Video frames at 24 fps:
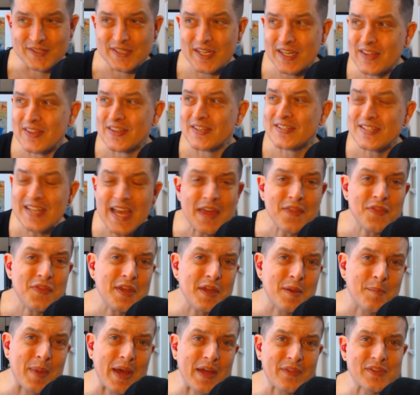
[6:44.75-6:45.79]
And the sad thing
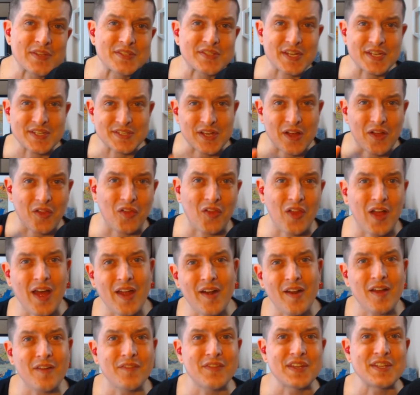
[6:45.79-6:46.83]
about this is a lot
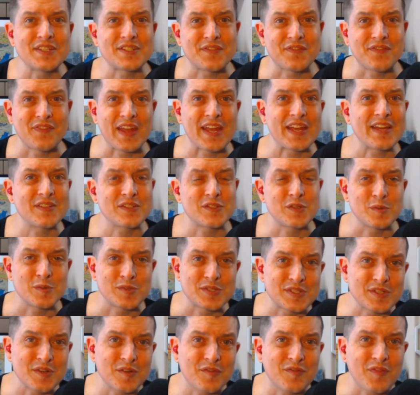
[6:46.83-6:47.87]
of his fans who
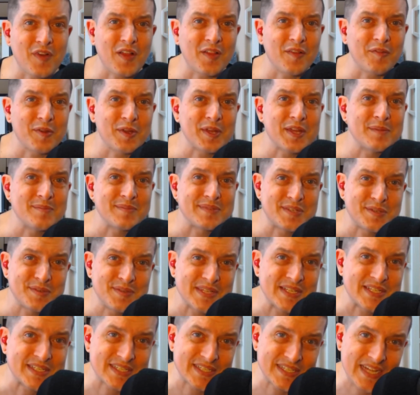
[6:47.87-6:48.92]
still follow him to
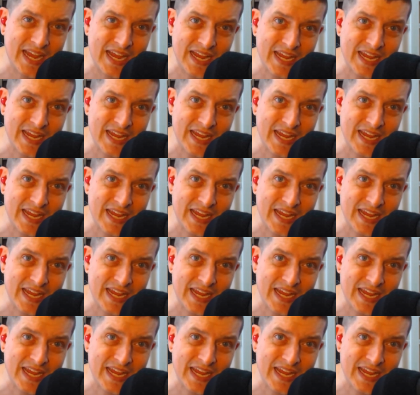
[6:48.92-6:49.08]
this day